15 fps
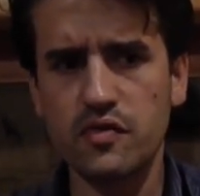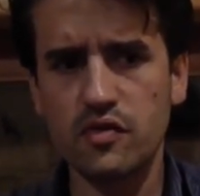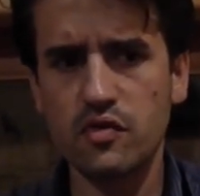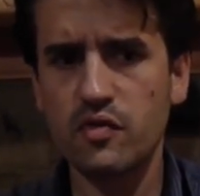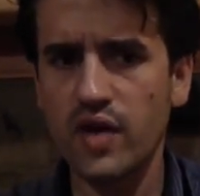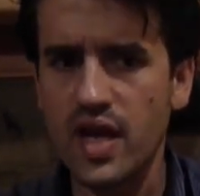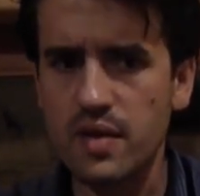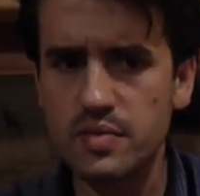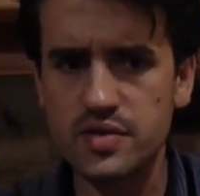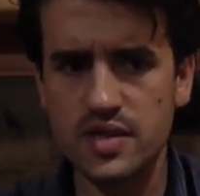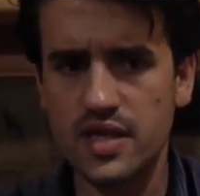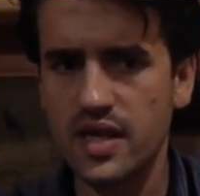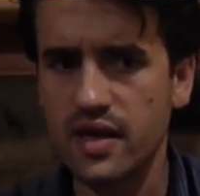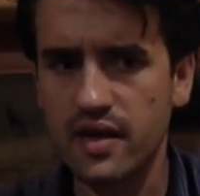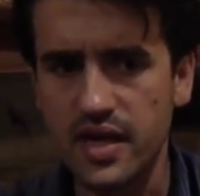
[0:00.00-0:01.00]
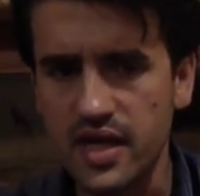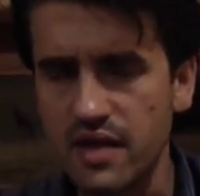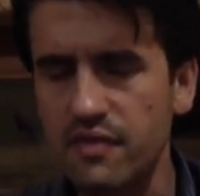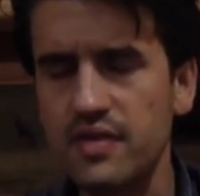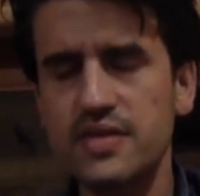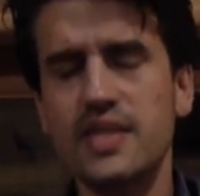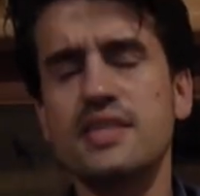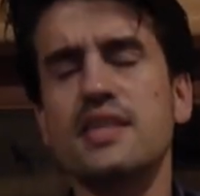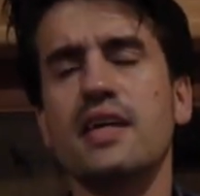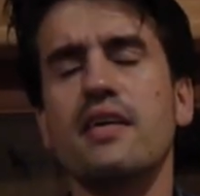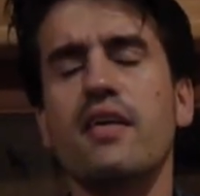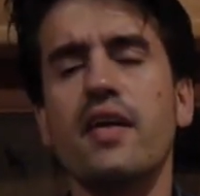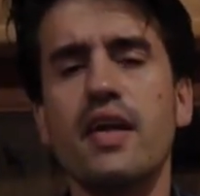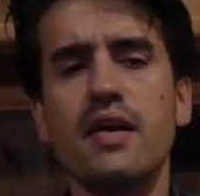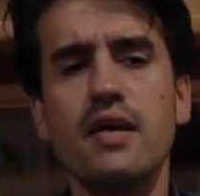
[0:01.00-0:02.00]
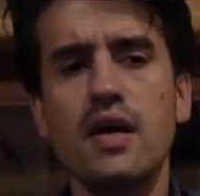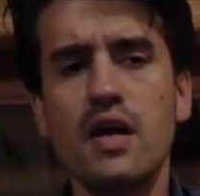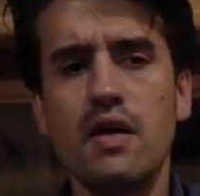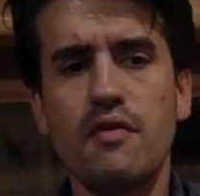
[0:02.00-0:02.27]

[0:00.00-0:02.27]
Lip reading: grapes in a fantastic area